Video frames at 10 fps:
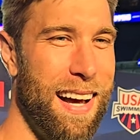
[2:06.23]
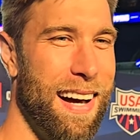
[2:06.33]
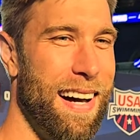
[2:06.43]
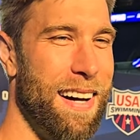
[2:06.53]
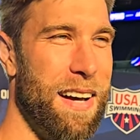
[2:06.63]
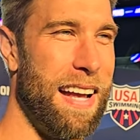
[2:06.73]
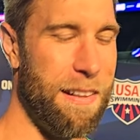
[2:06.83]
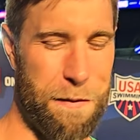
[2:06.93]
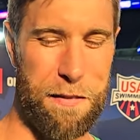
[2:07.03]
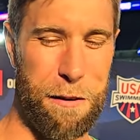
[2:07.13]
Uh,
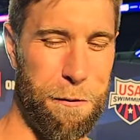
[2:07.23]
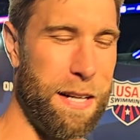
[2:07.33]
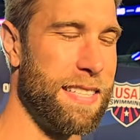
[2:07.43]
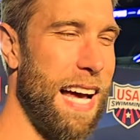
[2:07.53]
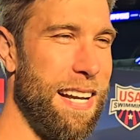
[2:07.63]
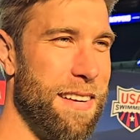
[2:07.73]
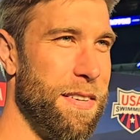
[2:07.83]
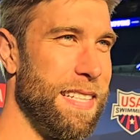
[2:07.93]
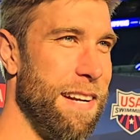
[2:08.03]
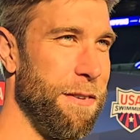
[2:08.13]
and the 53 is kind
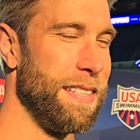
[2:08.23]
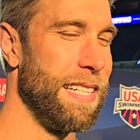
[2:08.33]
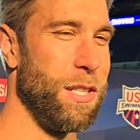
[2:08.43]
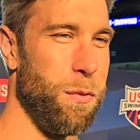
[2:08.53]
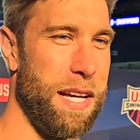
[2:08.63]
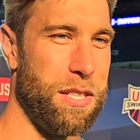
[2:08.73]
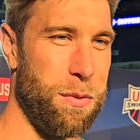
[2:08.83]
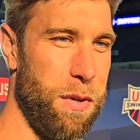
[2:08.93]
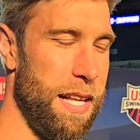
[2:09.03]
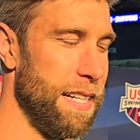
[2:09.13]
of a different
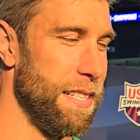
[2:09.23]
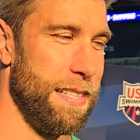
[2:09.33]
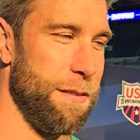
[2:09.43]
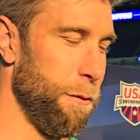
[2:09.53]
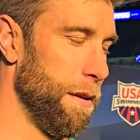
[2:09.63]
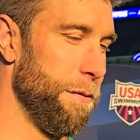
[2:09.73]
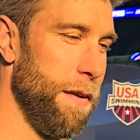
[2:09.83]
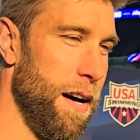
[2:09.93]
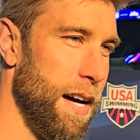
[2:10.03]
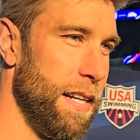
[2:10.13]
situation where that's just
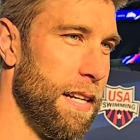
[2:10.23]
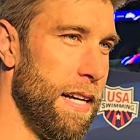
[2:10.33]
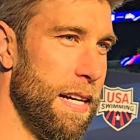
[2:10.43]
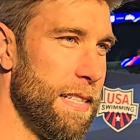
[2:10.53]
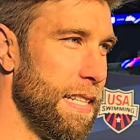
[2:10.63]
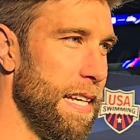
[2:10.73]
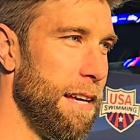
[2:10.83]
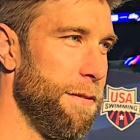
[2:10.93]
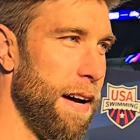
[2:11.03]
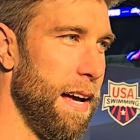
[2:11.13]
fun.
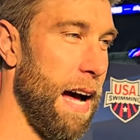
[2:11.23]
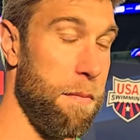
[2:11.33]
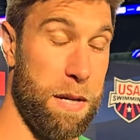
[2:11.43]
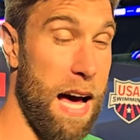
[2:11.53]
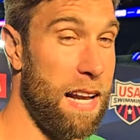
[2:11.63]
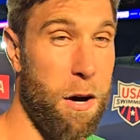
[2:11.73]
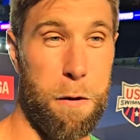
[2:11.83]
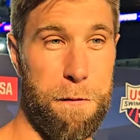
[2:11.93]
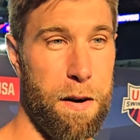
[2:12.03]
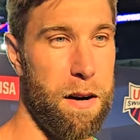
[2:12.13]
See, if I, I'm kind of
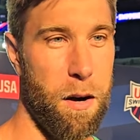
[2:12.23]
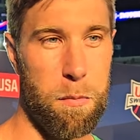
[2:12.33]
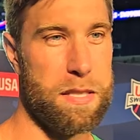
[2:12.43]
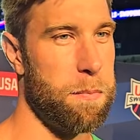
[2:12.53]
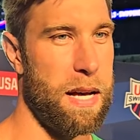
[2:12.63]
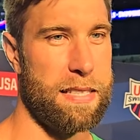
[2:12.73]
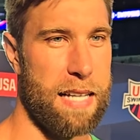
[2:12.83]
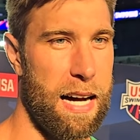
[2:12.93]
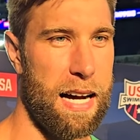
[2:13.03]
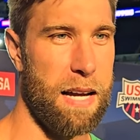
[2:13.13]
going for almost the
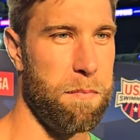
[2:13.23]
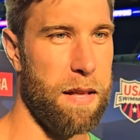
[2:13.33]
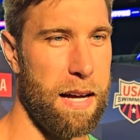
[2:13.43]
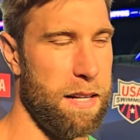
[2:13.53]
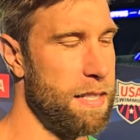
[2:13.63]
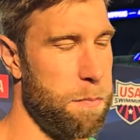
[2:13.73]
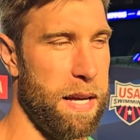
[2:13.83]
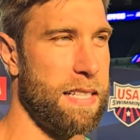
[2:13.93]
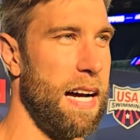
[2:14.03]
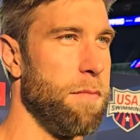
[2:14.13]
best time, and it's a
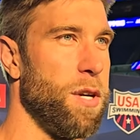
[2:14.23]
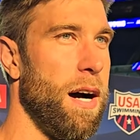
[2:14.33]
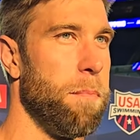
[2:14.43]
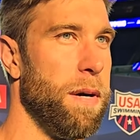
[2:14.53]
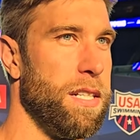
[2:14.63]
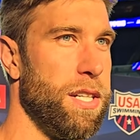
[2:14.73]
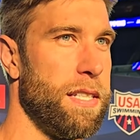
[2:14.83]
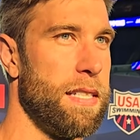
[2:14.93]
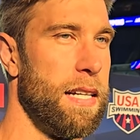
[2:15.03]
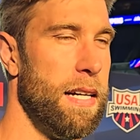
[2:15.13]
big time drop, but
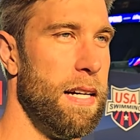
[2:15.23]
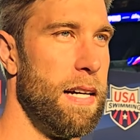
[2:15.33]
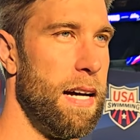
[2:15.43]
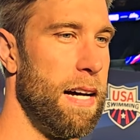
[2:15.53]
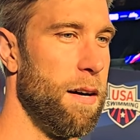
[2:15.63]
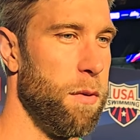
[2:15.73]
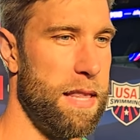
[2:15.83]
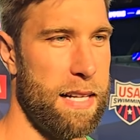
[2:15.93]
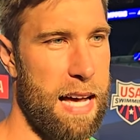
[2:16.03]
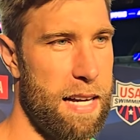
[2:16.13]
just uh,
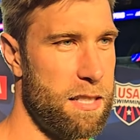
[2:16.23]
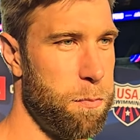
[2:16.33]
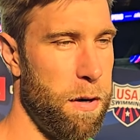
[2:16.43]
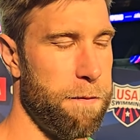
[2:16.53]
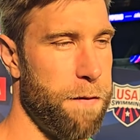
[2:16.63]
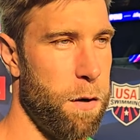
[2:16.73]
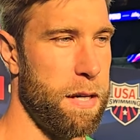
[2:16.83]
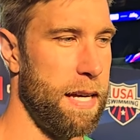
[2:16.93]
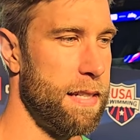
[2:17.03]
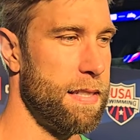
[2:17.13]
with the kind of sprint
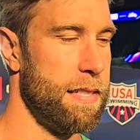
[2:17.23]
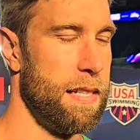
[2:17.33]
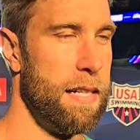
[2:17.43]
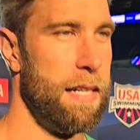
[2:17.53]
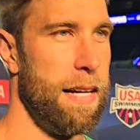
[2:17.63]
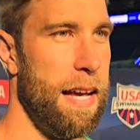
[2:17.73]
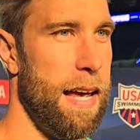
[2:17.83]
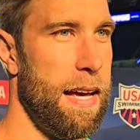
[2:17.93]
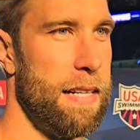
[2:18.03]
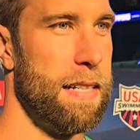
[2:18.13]
focus
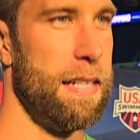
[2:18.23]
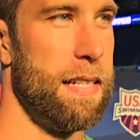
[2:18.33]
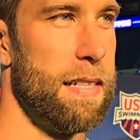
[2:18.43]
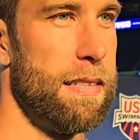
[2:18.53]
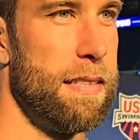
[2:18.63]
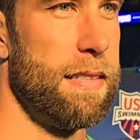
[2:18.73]
and uh,